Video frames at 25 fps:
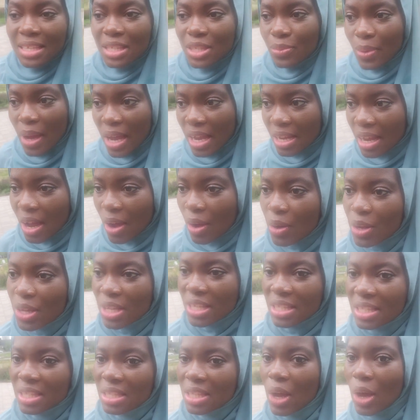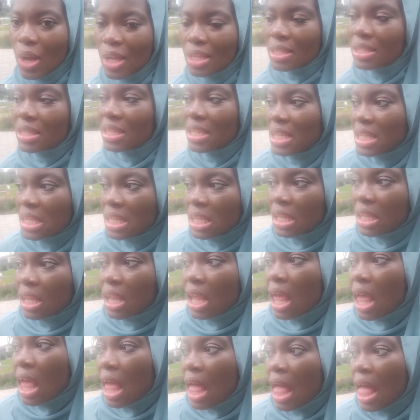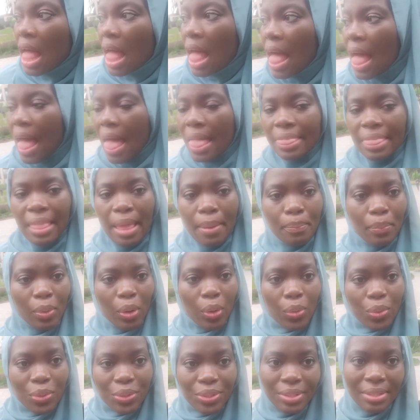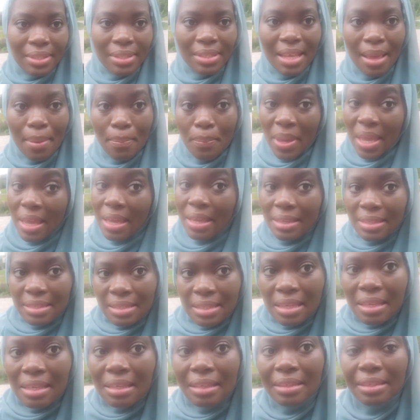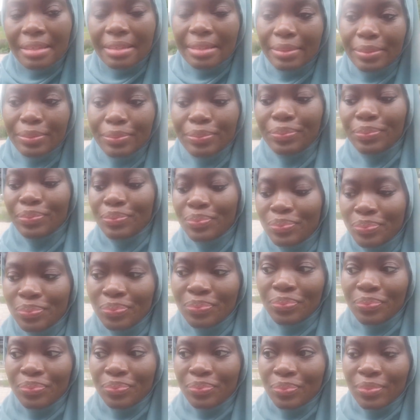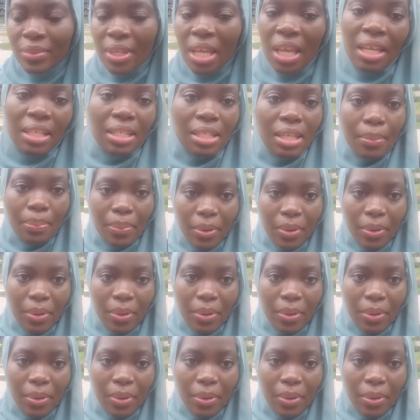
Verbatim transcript: it right now, it's not the most amazing. It's not